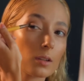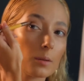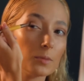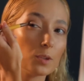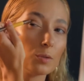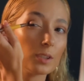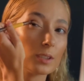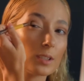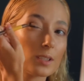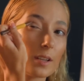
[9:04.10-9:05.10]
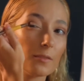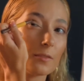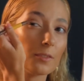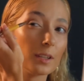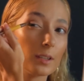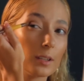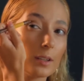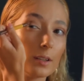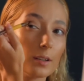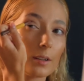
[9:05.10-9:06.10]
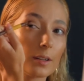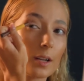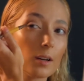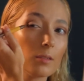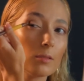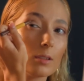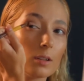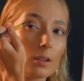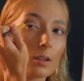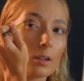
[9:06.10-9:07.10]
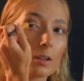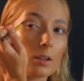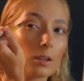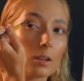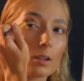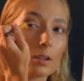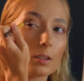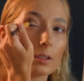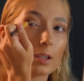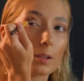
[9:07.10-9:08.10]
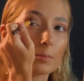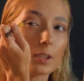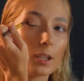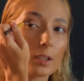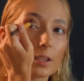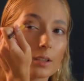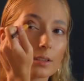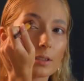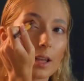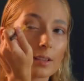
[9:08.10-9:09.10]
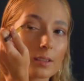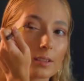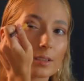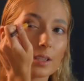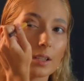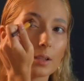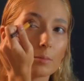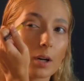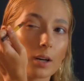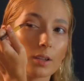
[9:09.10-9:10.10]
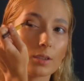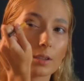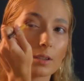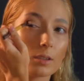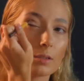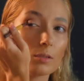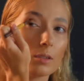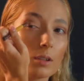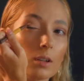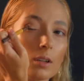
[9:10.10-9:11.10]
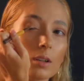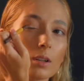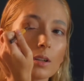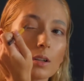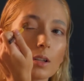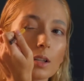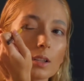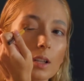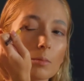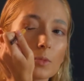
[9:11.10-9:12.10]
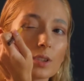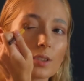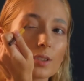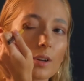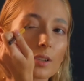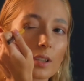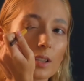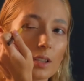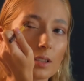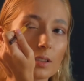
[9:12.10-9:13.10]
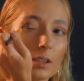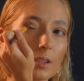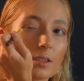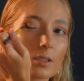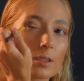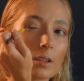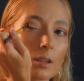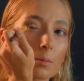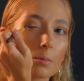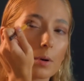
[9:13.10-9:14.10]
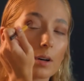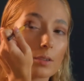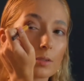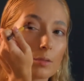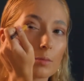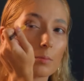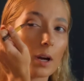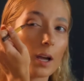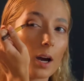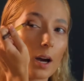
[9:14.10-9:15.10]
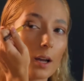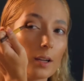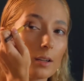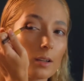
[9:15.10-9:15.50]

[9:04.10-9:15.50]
I'm doing the same thing here now. And I'm taking that same eyeshadow and I'm just darkening this part of my eye.